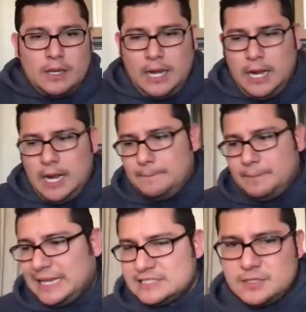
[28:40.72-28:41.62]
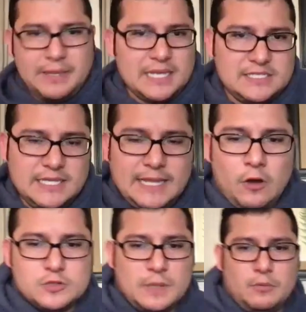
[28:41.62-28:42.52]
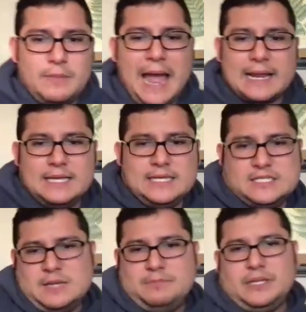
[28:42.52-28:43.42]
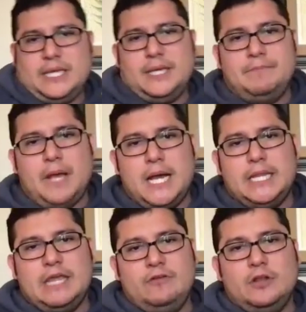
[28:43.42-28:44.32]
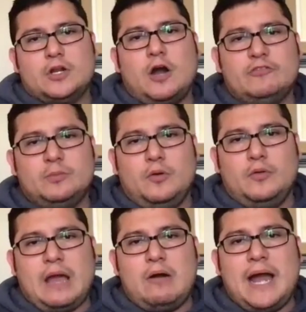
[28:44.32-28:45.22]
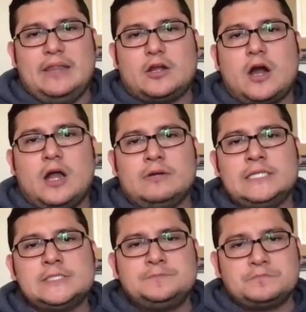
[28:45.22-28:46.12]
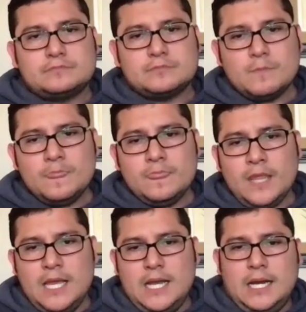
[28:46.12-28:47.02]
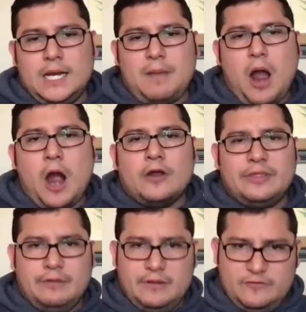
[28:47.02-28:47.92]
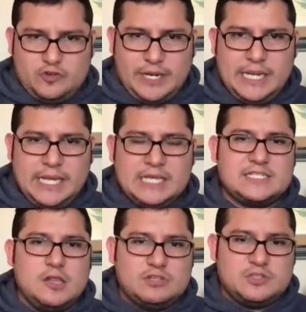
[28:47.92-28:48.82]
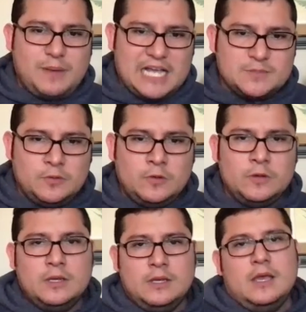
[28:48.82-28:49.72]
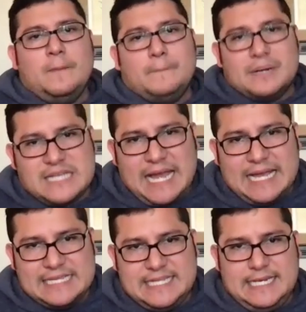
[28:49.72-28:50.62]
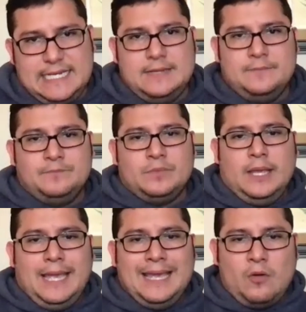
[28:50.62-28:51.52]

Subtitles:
but that's the biggest thing that holds people back, is simply they feel uncomfortable with how high the collar is. Our theory of training is as low as possible, but as high as needed. Sure.